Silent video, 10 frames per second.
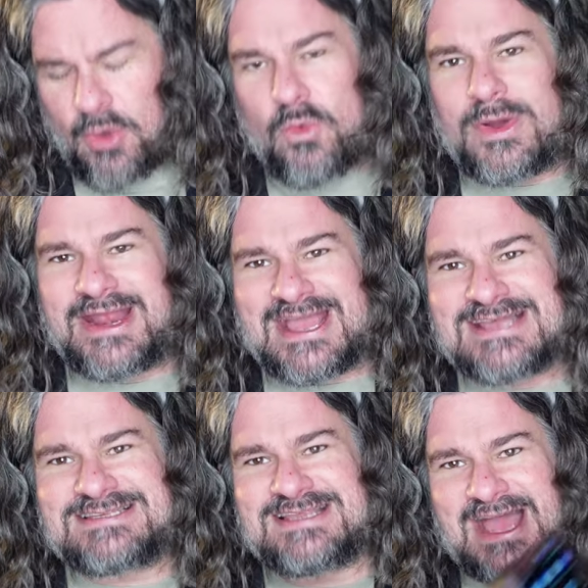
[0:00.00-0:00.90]
What
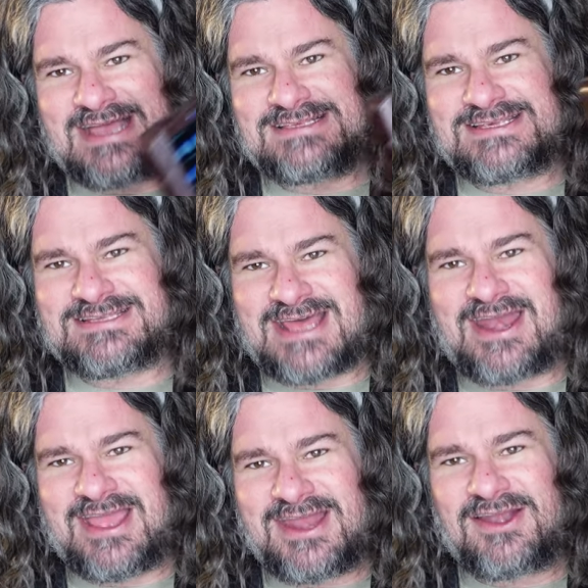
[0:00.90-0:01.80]
is nice is
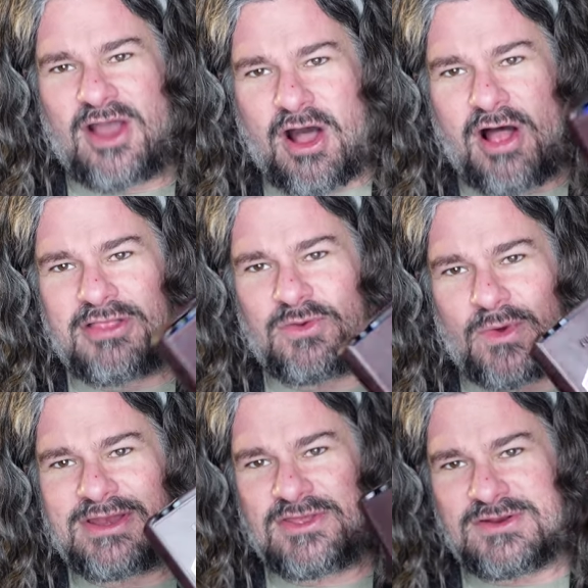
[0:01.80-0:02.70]
that in an
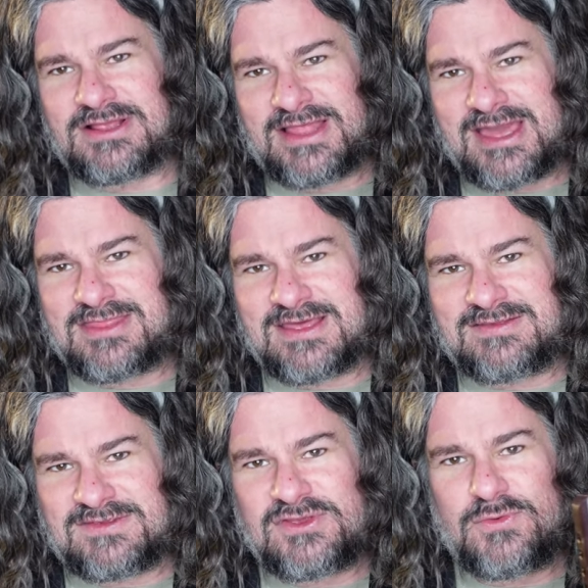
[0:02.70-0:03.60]
all-in-one unit like this,